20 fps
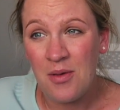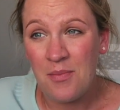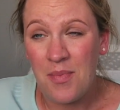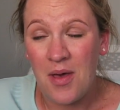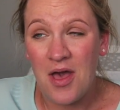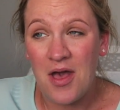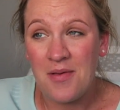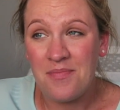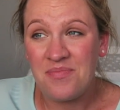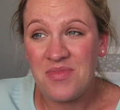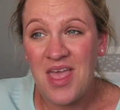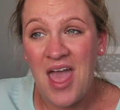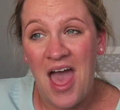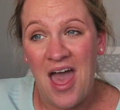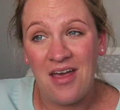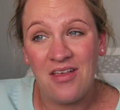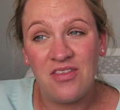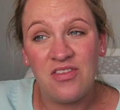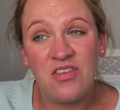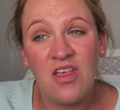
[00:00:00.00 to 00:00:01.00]
But
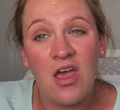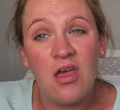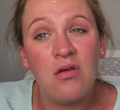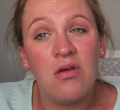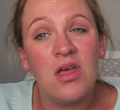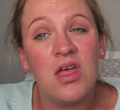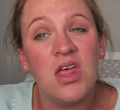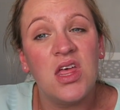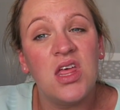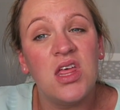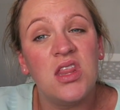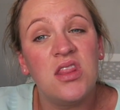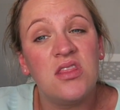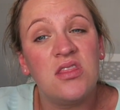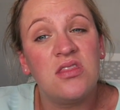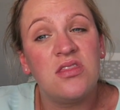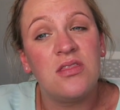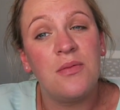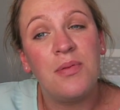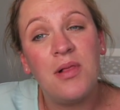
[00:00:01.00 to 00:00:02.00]
yeah, so
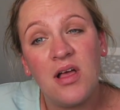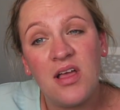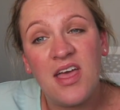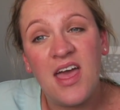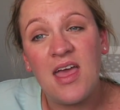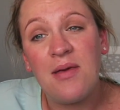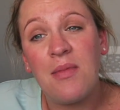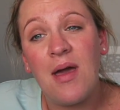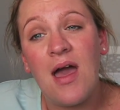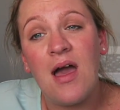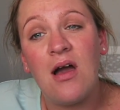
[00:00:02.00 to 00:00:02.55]
the plug came